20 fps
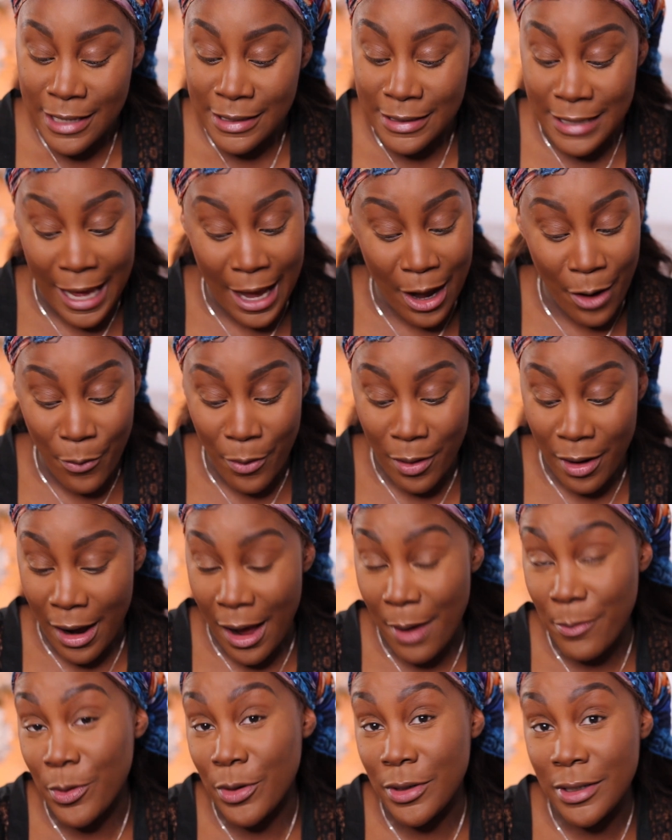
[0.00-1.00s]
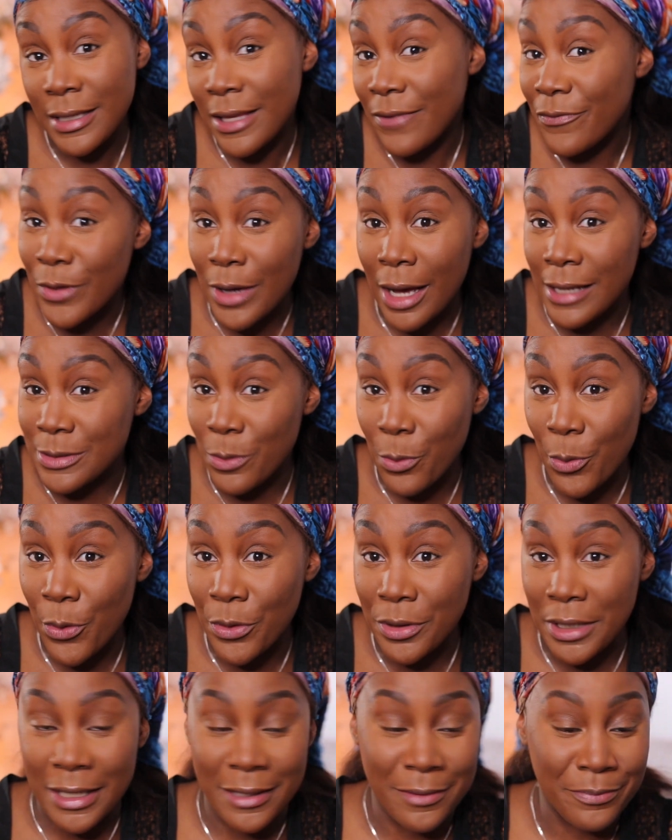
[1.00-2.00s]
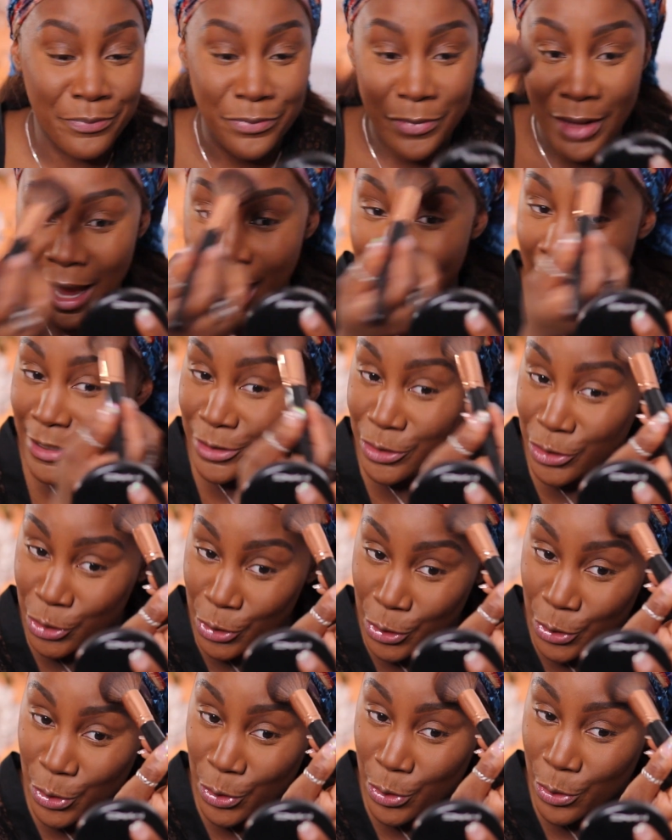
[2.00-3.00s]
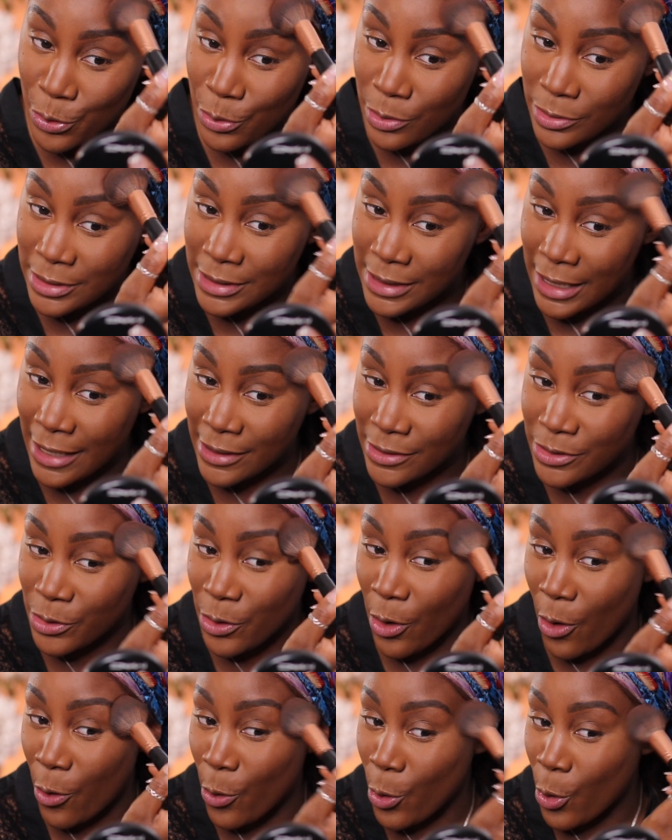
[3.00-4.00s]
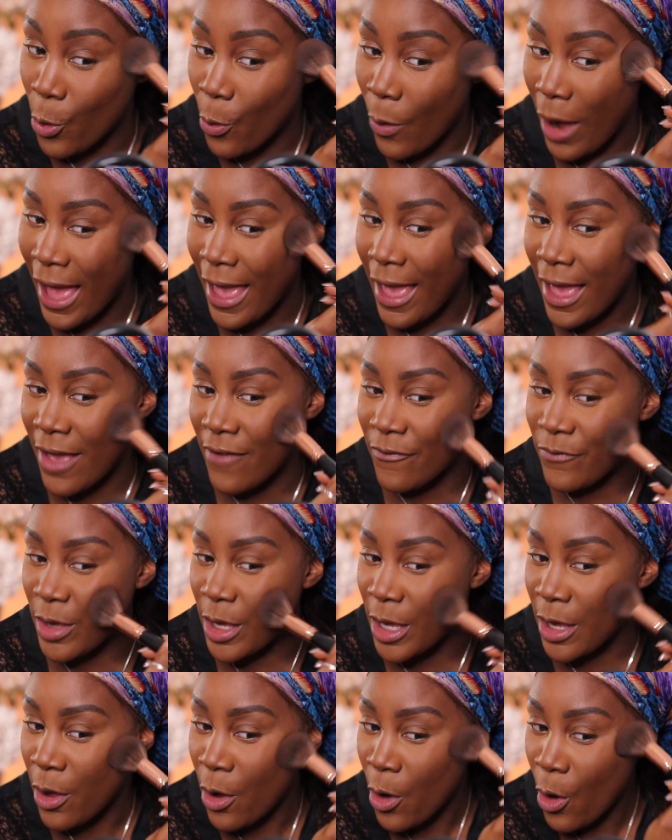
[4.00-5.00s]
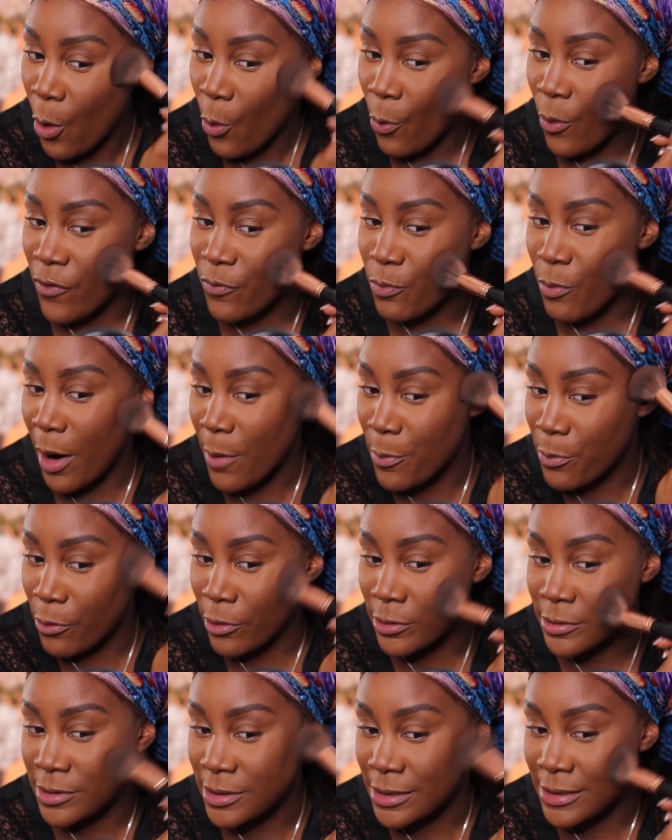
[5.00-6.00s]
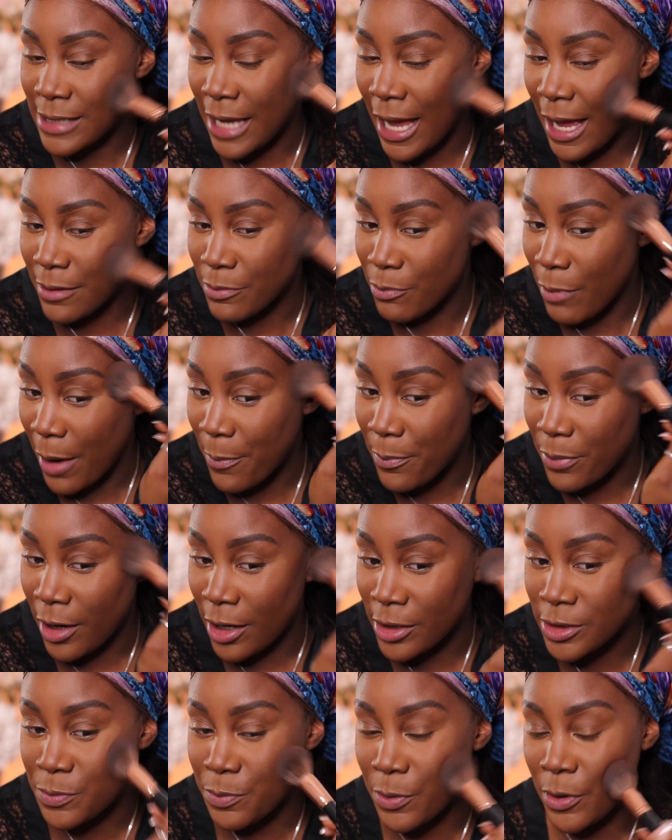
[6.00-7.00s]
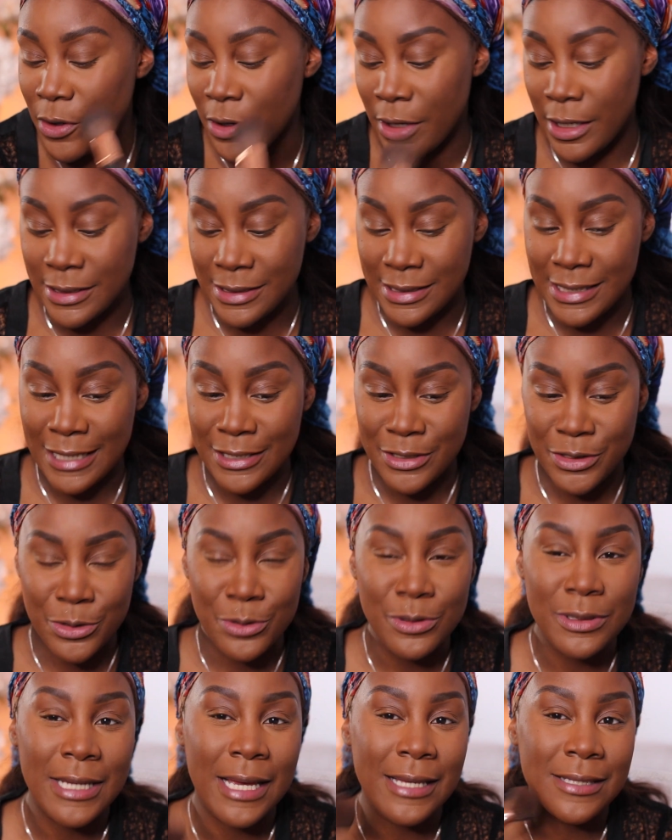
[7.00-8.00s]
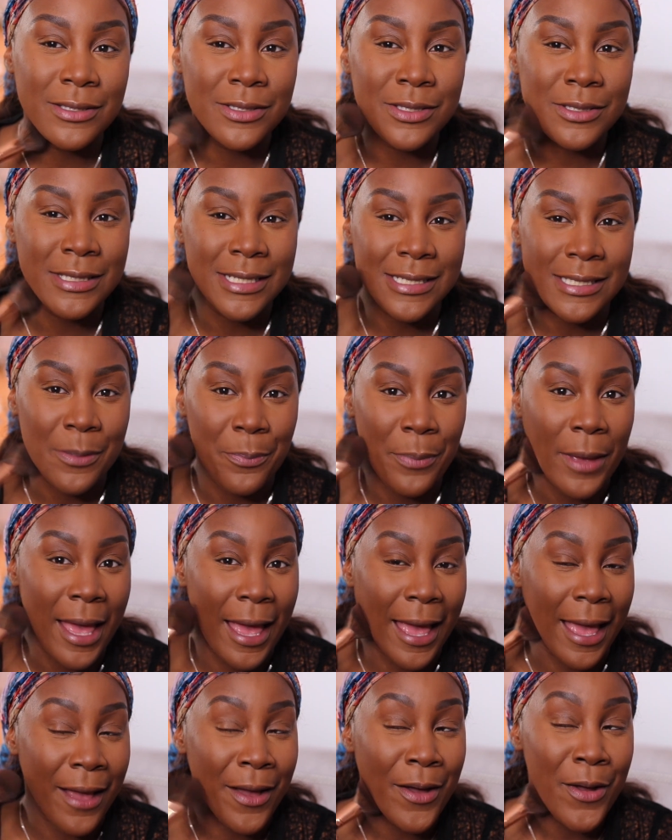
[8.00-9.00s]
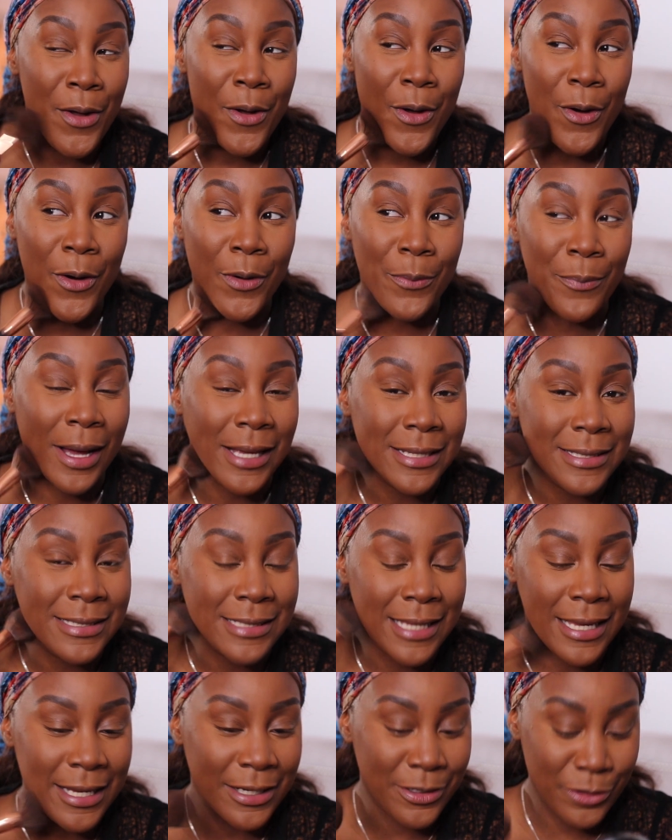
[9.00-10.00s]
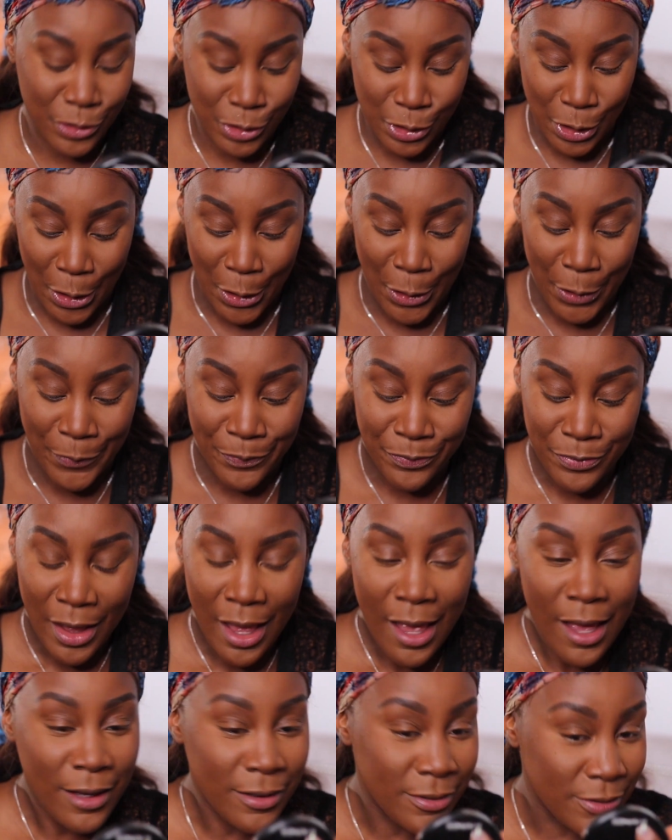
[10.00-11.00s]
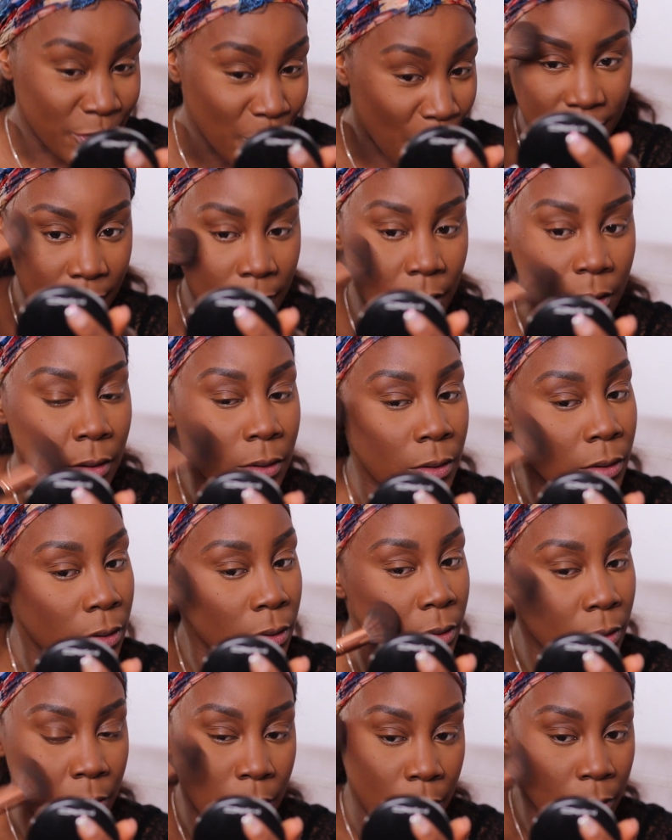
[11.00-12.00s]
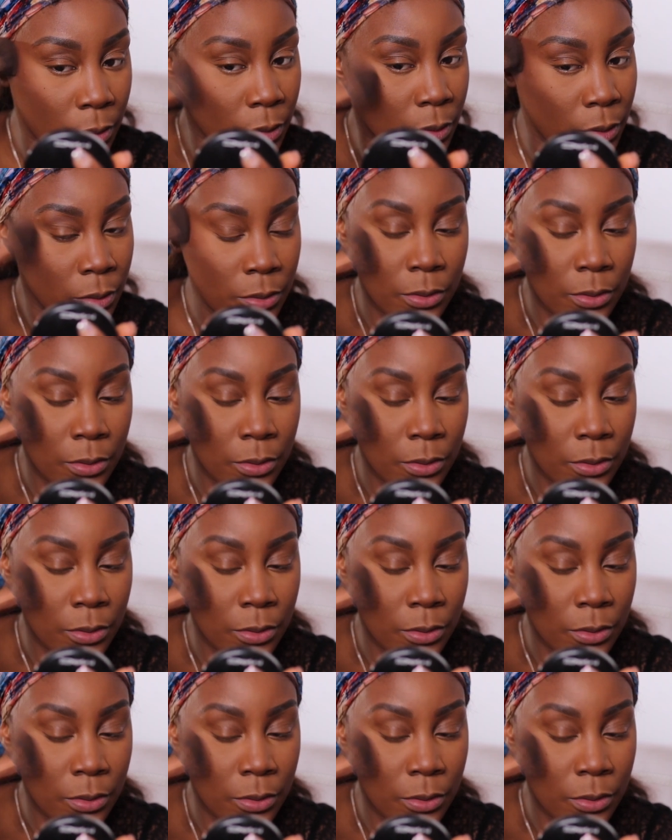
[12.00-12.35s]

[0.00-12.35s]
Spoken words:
Now I'm gonna give you guys a warning, I do tend to go quite heavy with my bronzers and my blush because they do tend to disappear on my skin, so don't be alarmed,